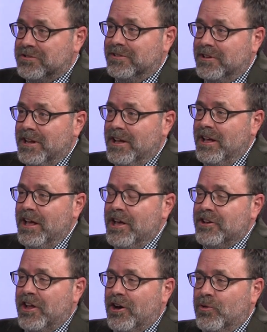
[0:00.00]
I hope so.
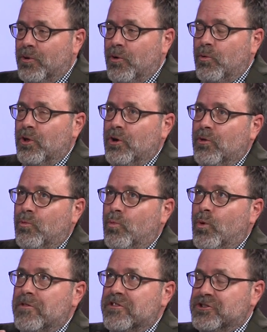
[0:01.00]
Now,
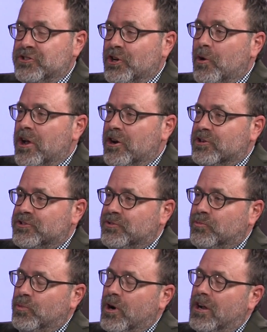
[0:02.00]
when this show airs, we're